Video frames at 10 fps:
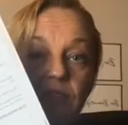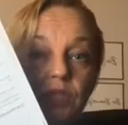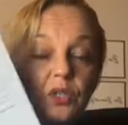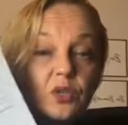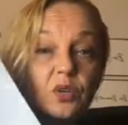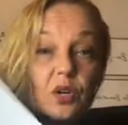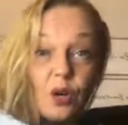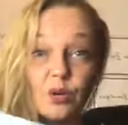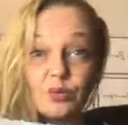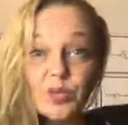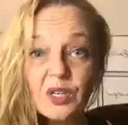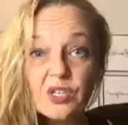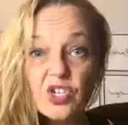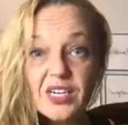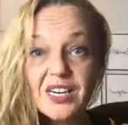your homework
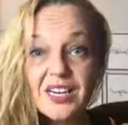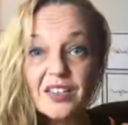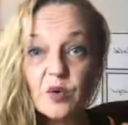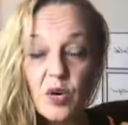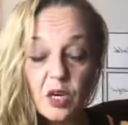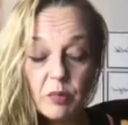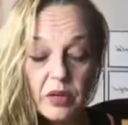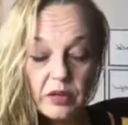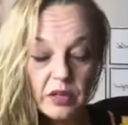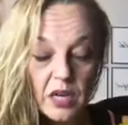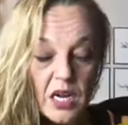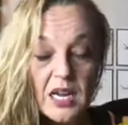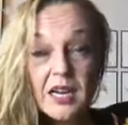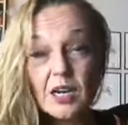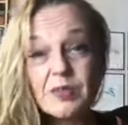sheet in the workbook.
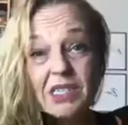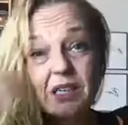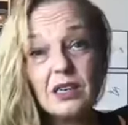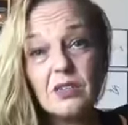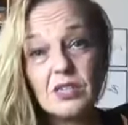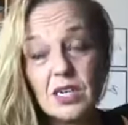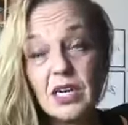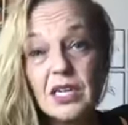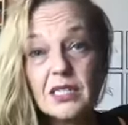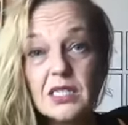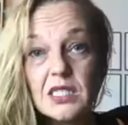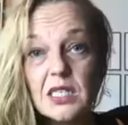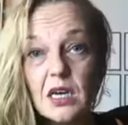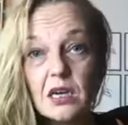And I'll be sending you tomorrow's,